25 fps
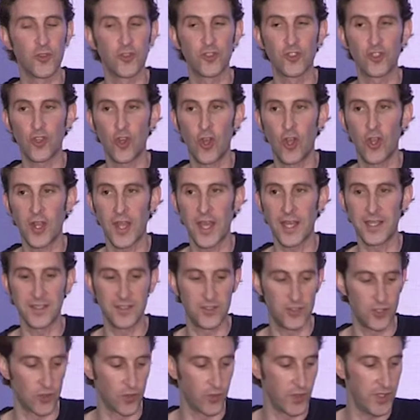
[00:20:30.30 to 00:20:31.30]
strong at
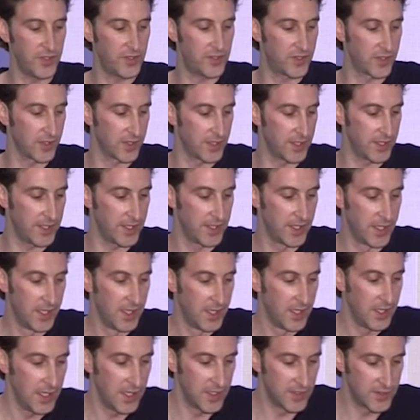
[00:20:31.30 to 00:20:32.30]
until recently
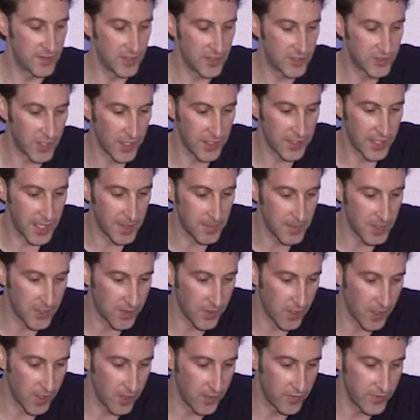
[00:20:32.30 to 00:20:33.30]
is this dynamic
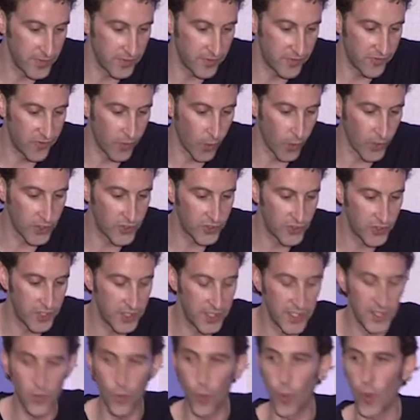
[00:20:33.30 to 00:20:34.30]
of
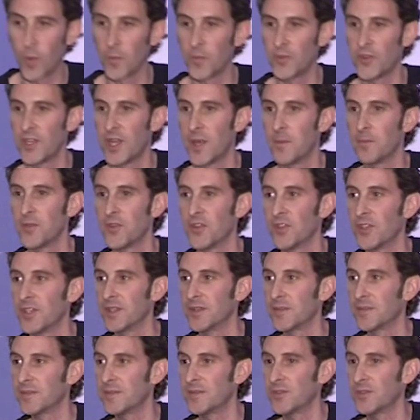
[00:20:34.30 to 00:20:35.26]
enforcing and warmth and empathy.